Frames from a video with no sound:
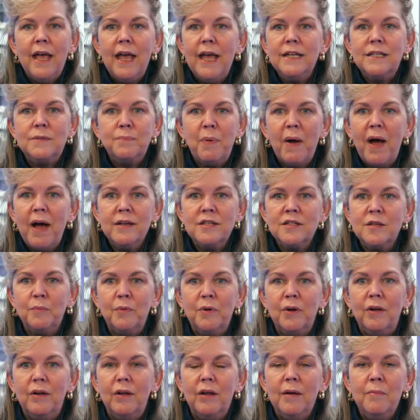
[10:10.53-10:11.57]
It's
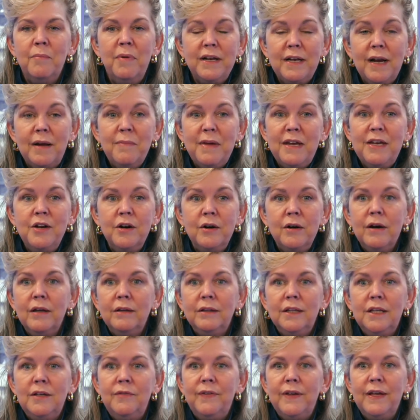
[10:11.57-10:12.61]
possible. But I mean, you're a
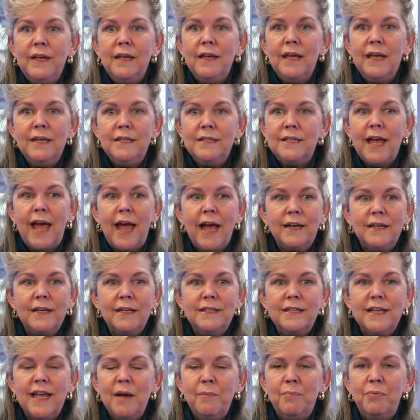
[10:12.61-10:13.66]
living exact
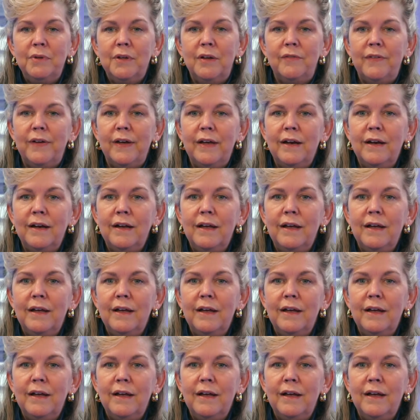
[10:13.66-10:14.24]
example of it.